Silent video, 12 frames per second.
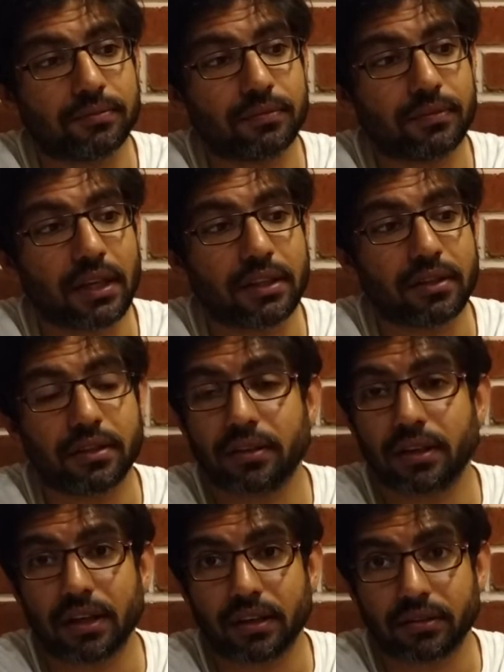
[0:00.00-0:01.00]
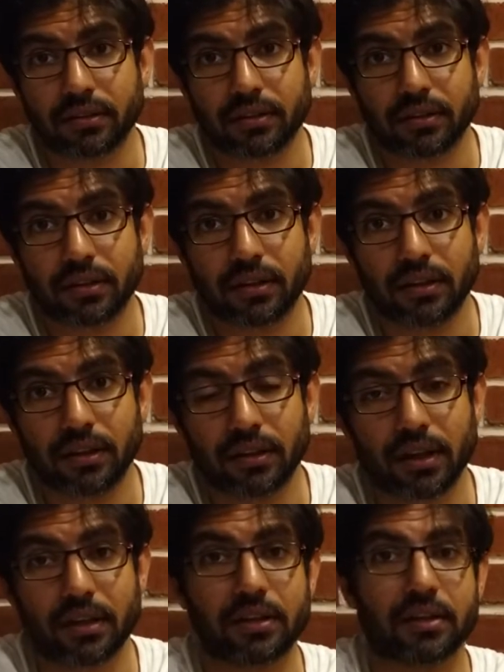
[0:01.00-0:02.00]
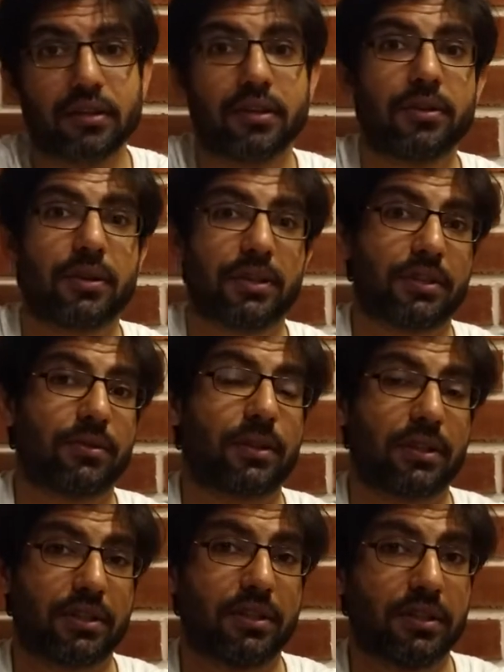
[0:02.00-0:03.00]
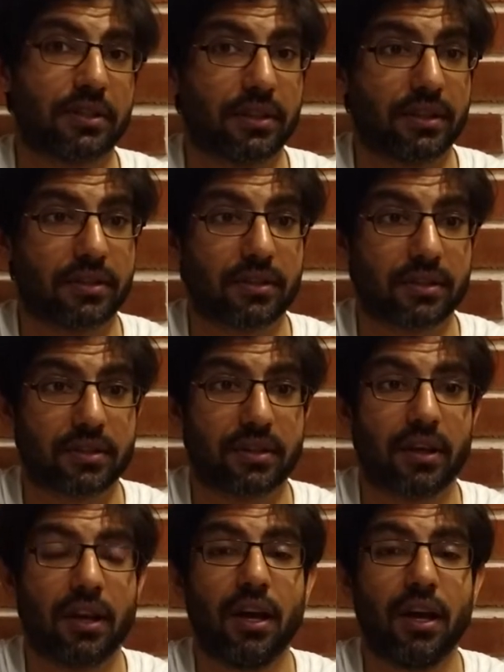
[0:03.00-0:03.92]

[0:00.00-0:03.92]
90-degree links, 90-degree rotational links are exhausted.